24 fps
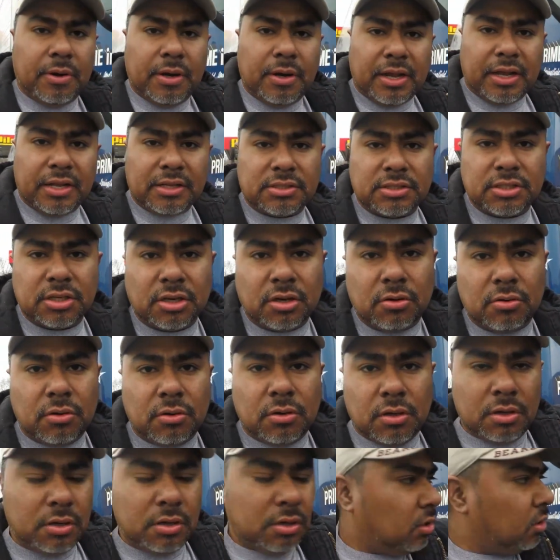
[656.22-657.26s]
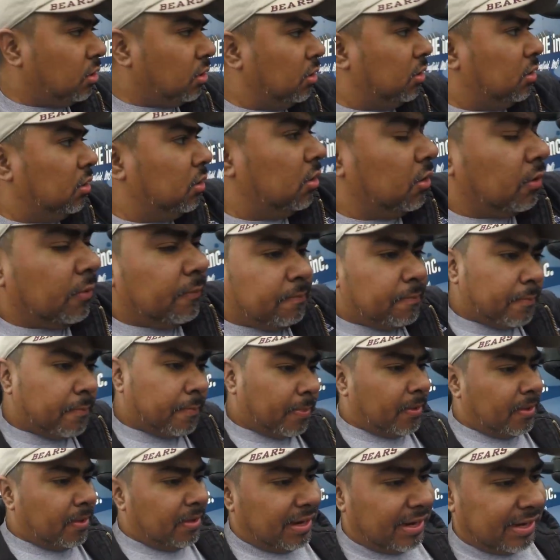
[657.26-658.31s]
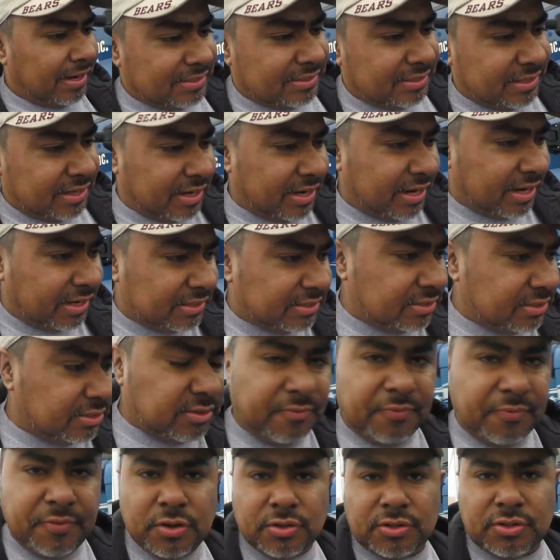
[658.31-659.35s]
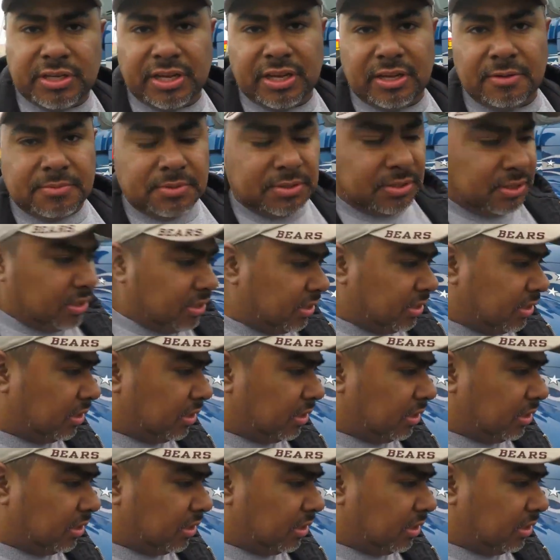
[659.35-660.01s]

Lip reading: whatnot. So like I said, guys, just a few tips